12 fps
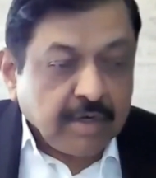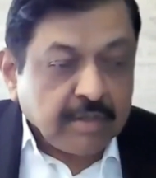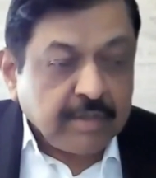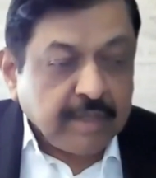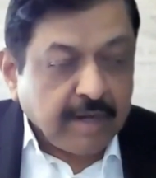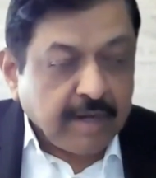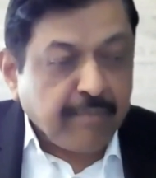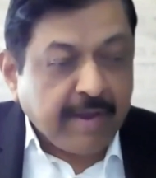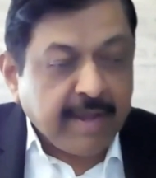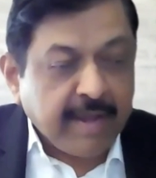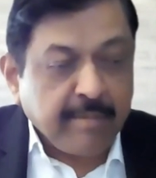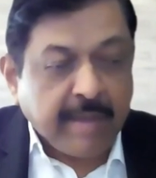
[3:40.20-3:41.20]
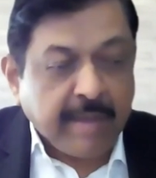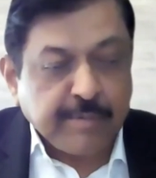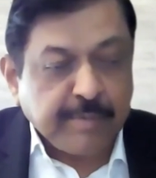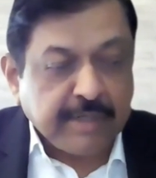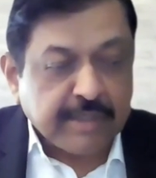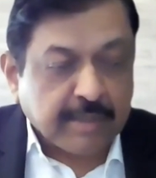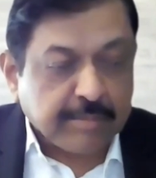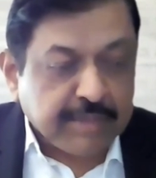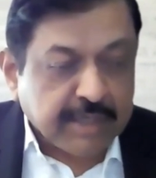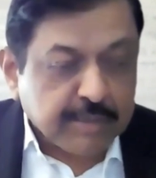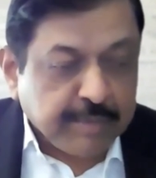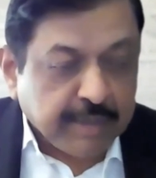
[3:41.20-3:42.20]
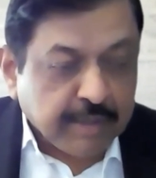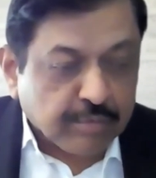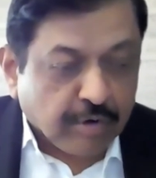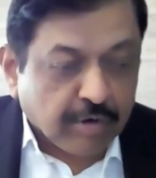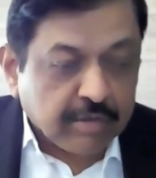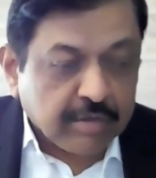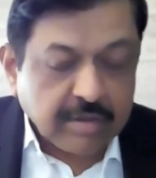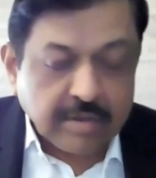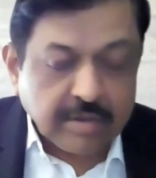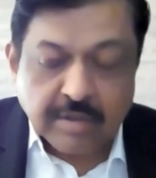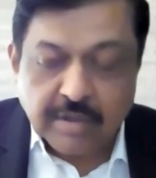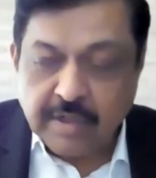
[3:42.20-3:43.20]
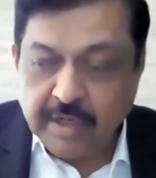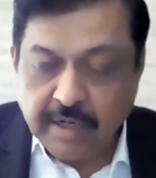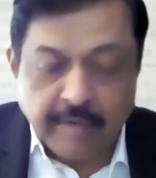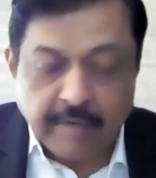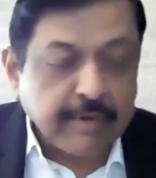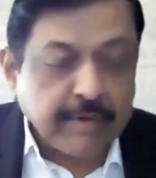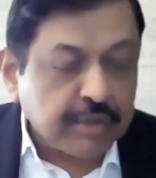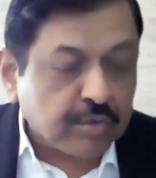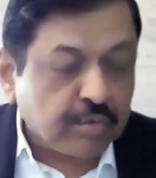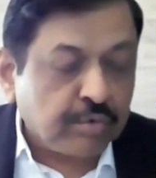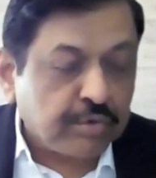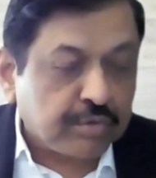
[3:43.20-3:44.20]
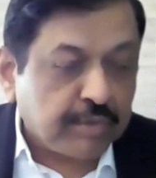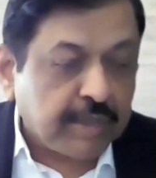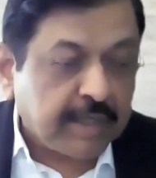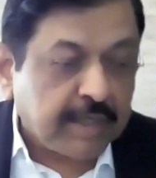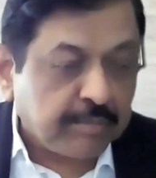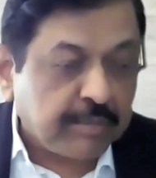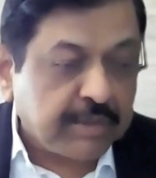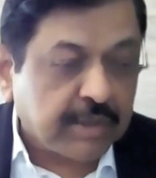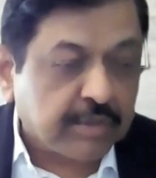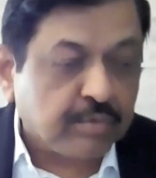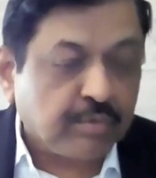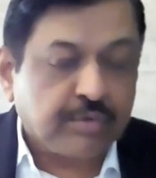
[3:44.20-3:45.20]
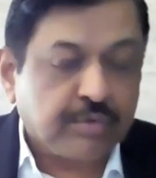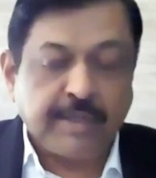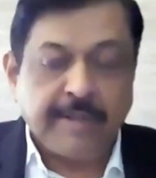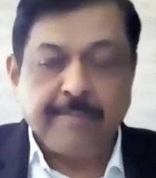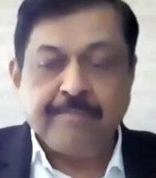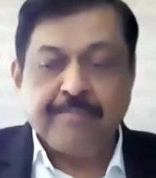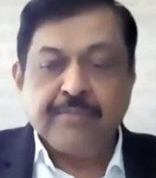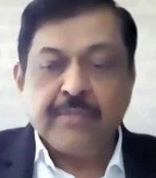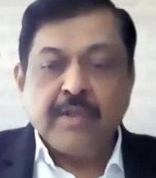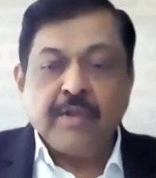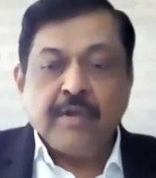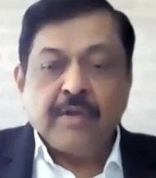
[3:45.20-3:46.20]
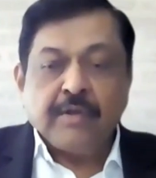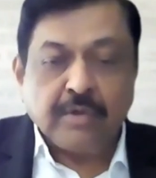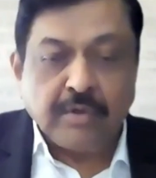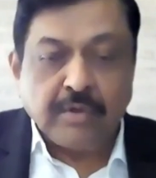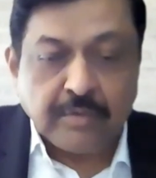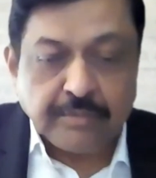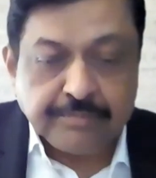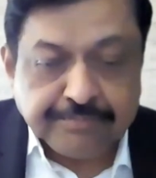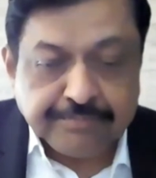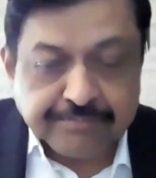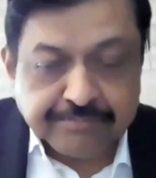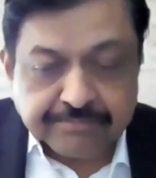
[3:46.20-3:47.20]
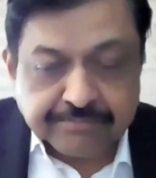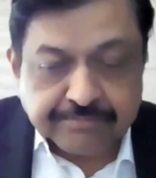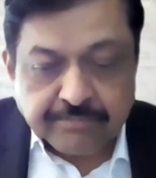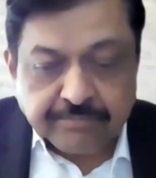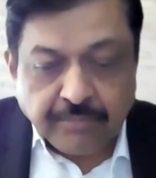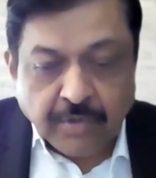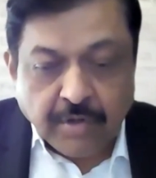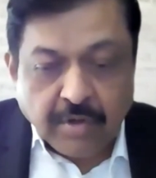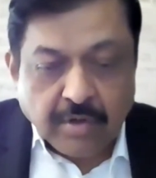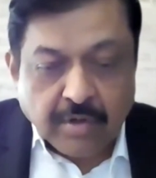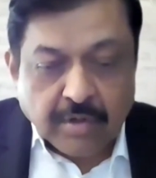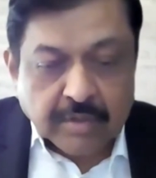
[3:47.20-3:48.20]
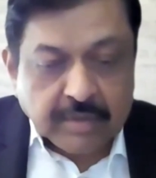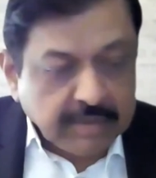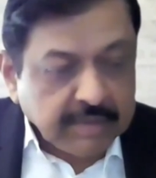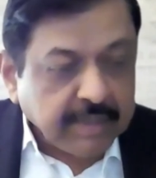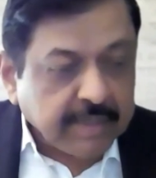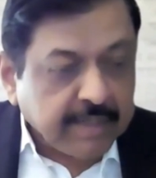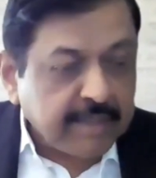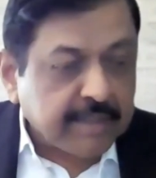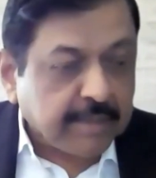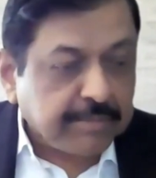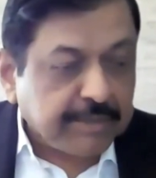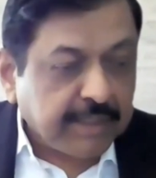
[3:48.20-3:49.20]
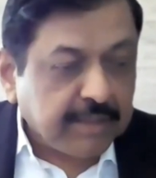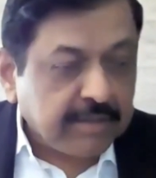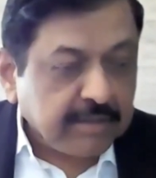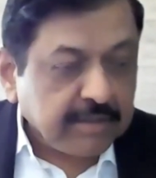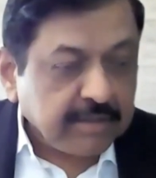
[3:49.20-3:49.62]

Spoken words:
There are fire management subjects being taught in different schools today, business schools today. So this is a great subject.